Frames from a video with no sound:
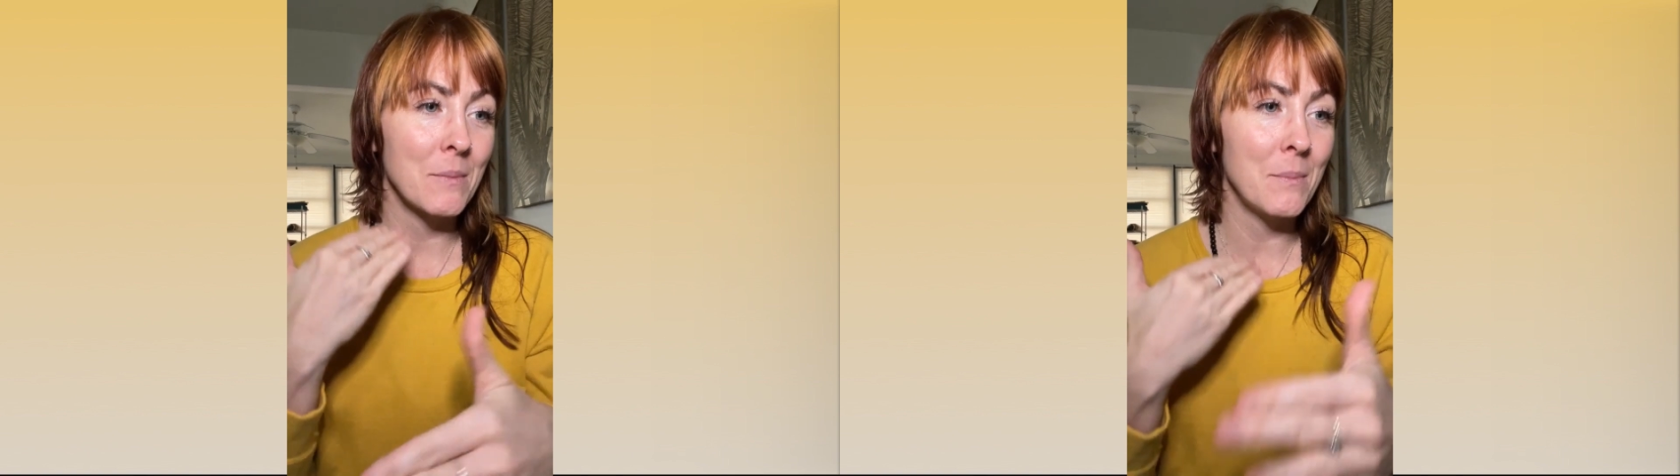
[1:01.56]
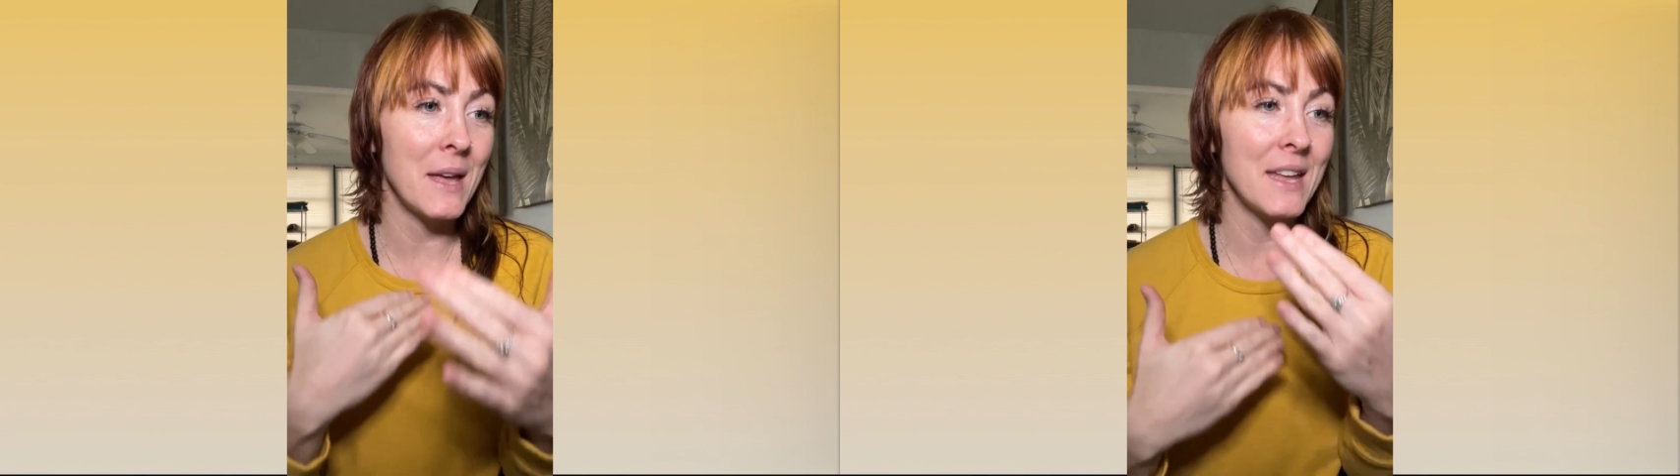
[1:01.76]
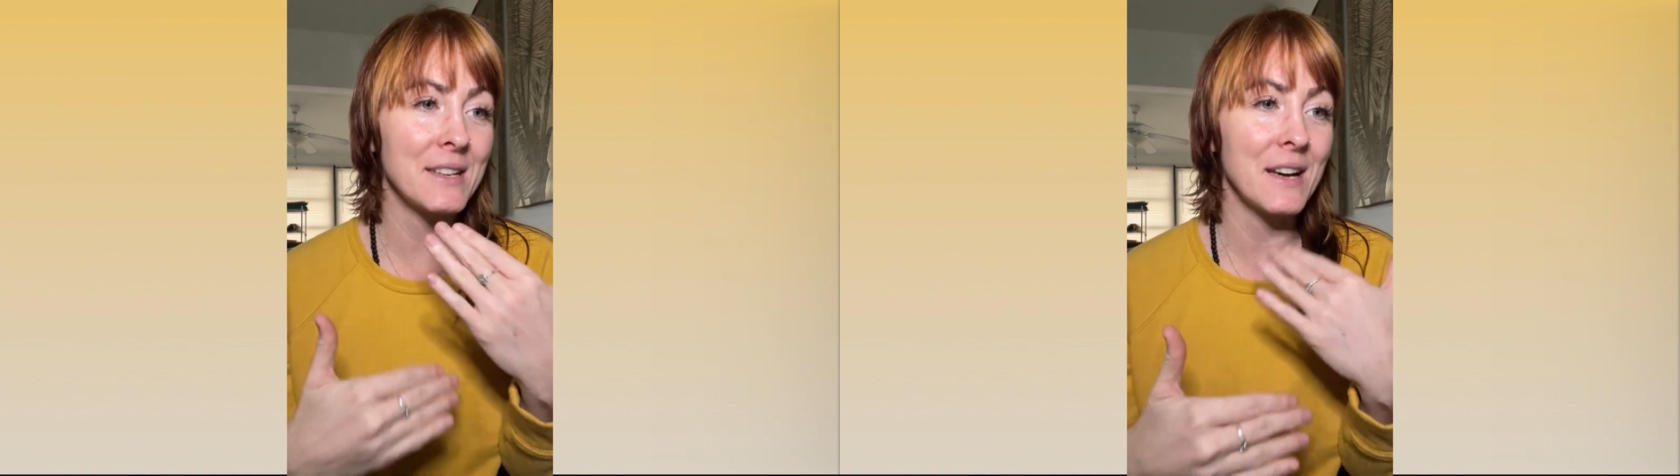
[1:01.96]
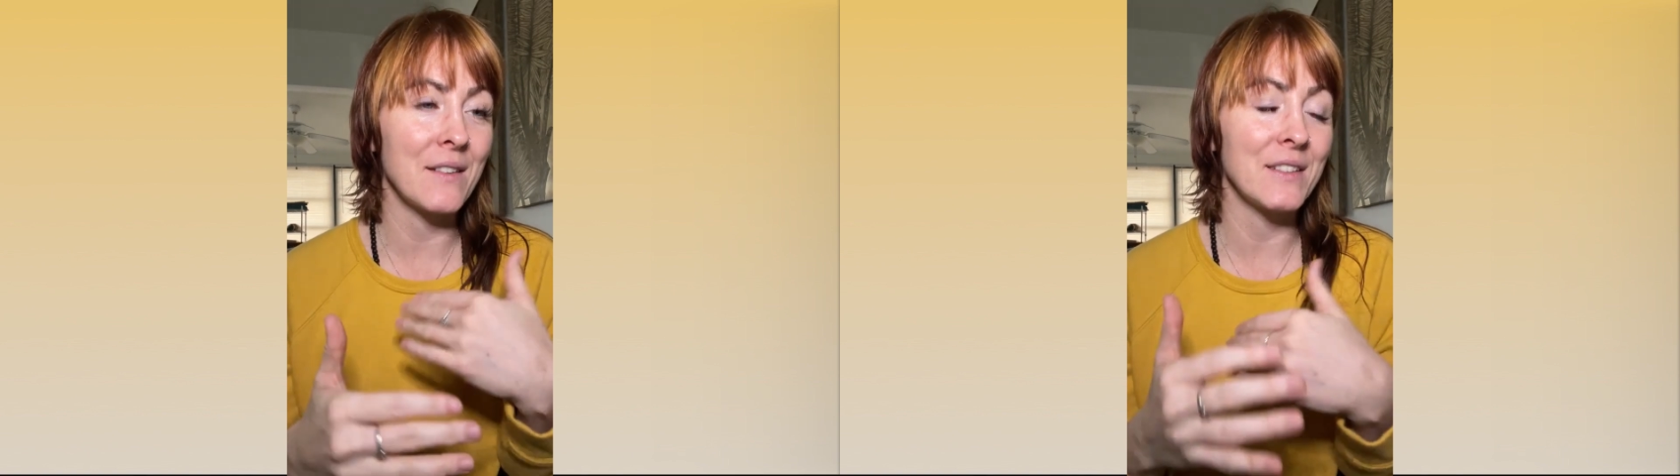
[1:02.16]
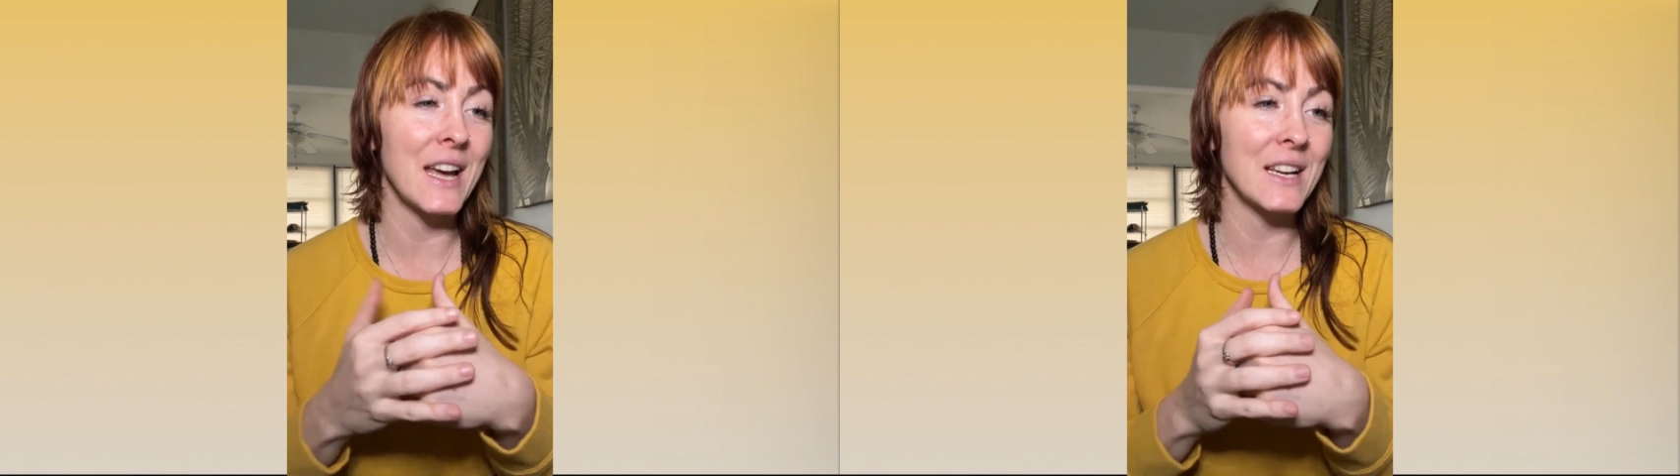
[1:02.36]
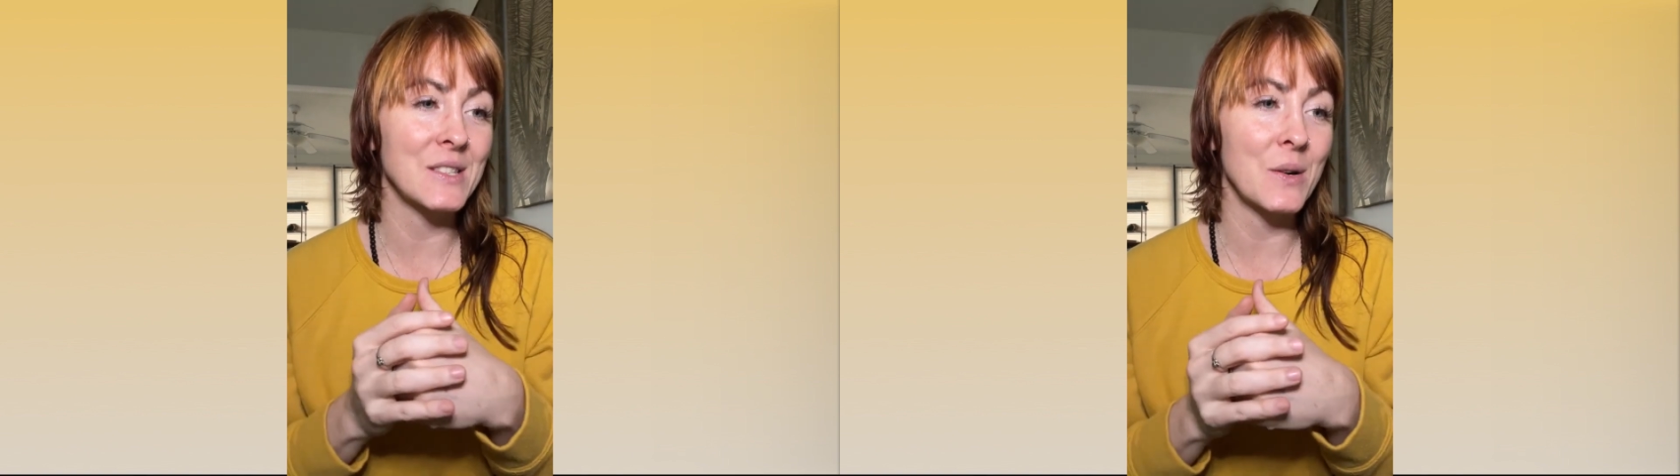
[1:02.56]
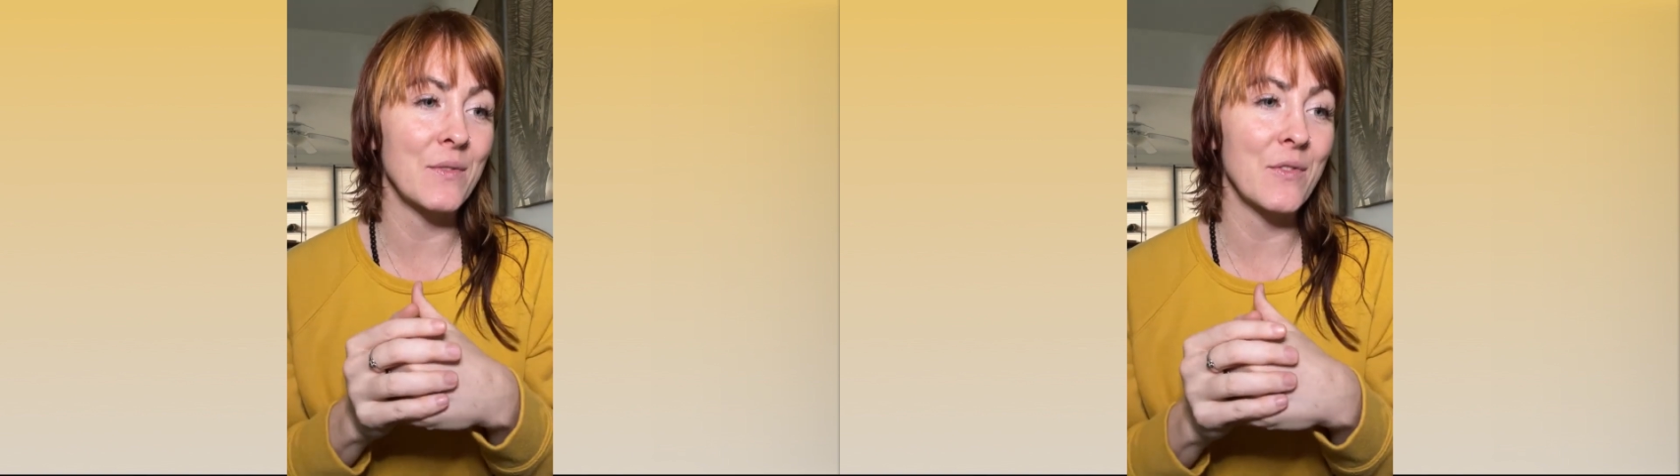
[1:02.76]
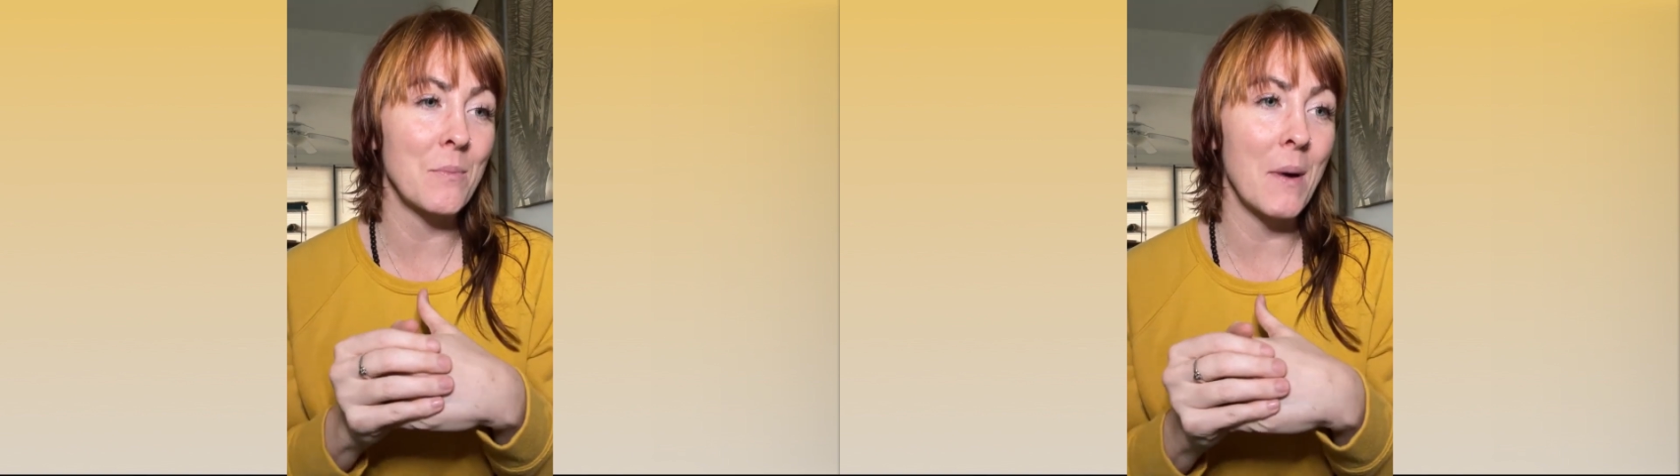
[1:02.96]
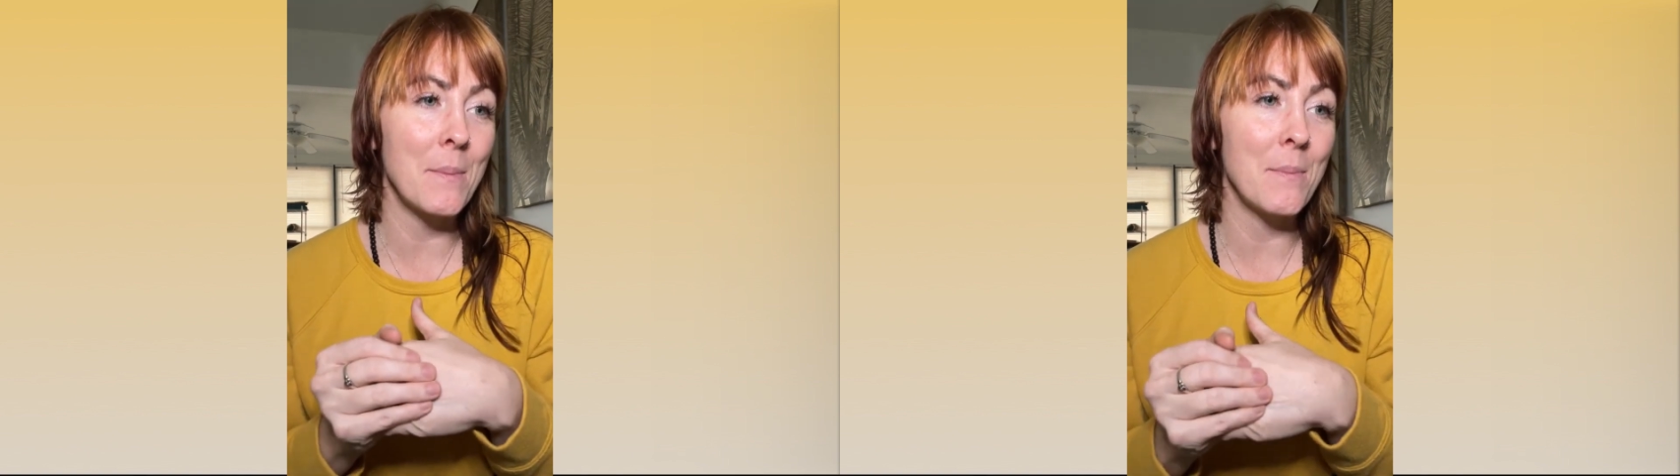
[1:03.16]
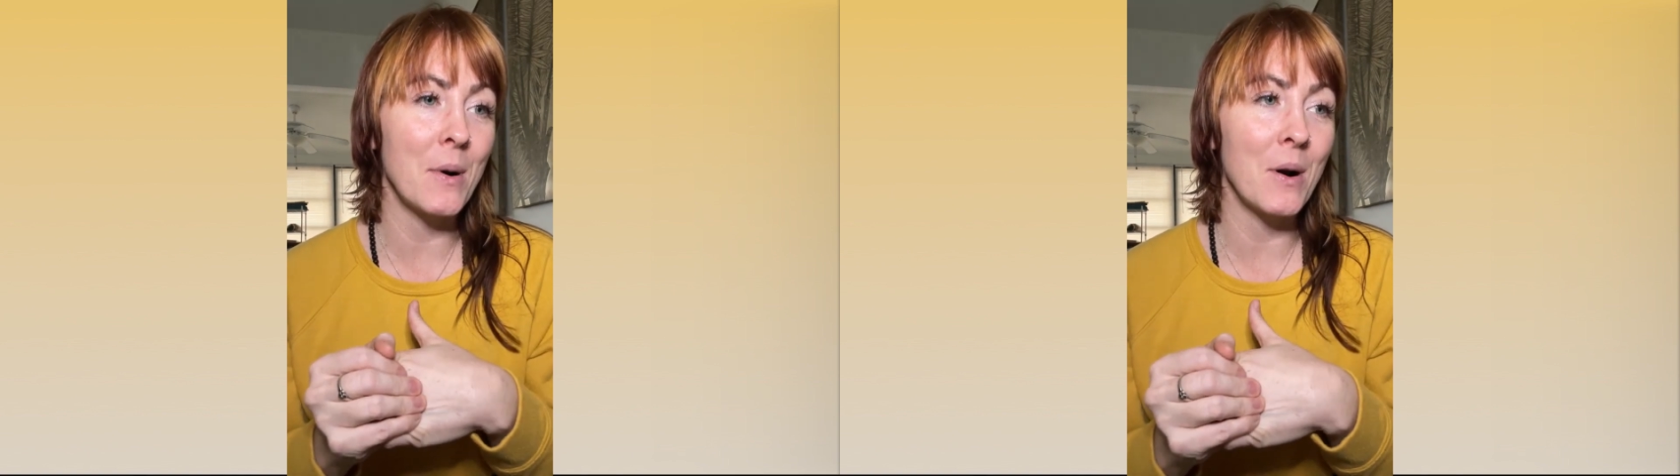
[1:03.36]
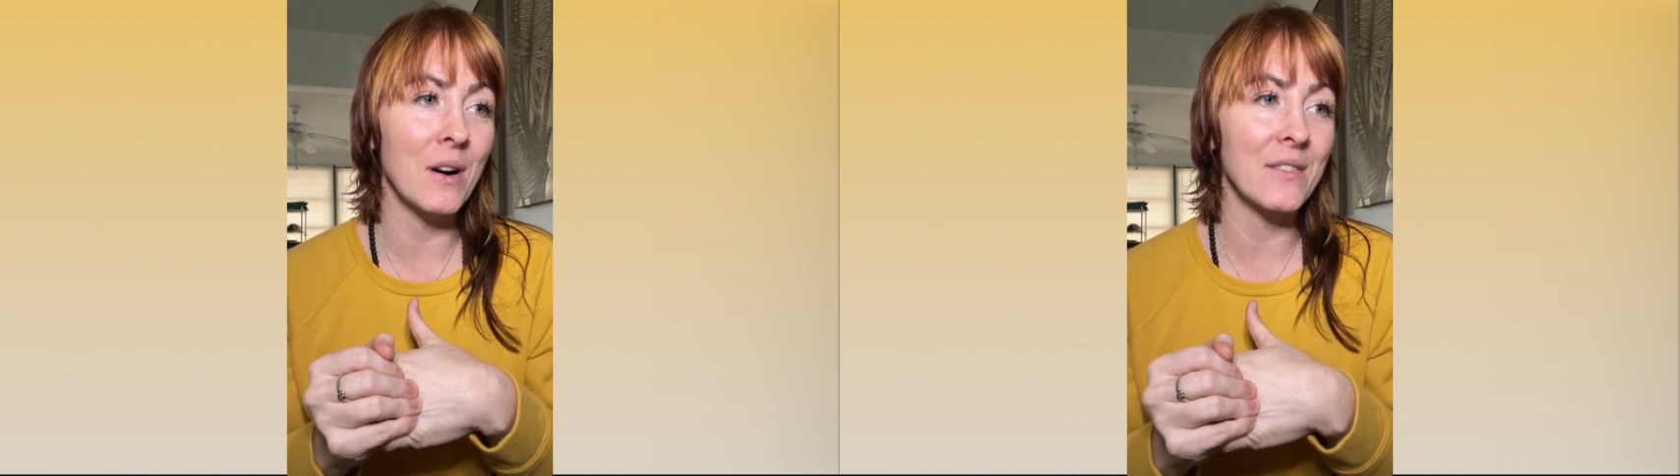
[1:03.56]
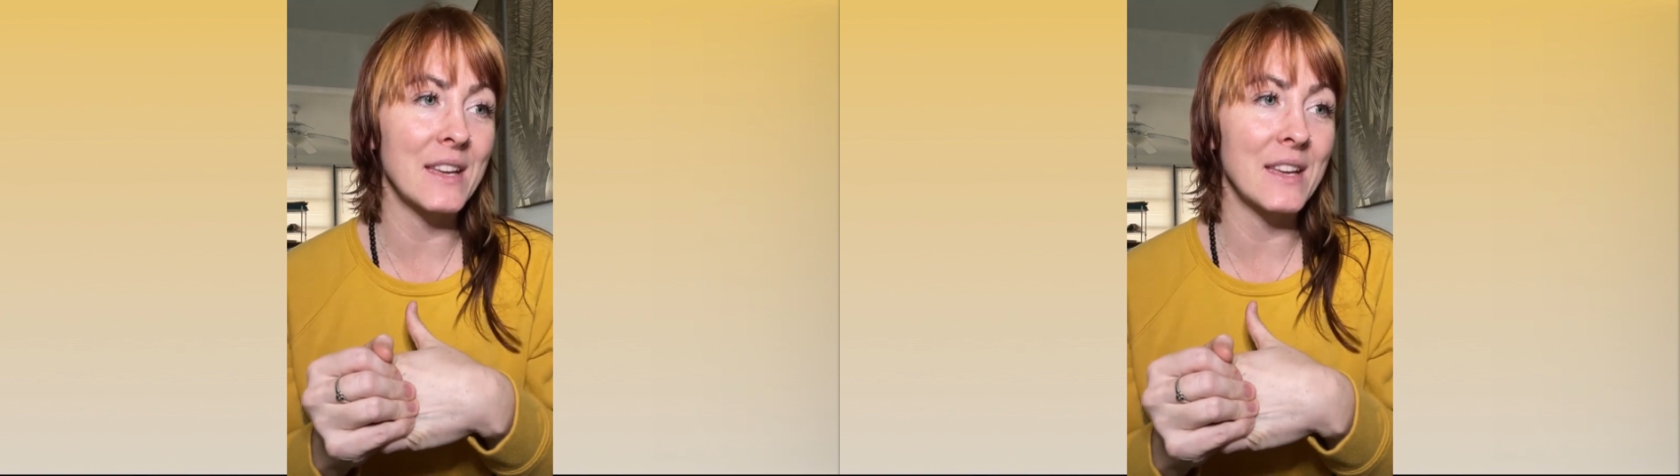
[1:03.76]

bit of an excerpt from my book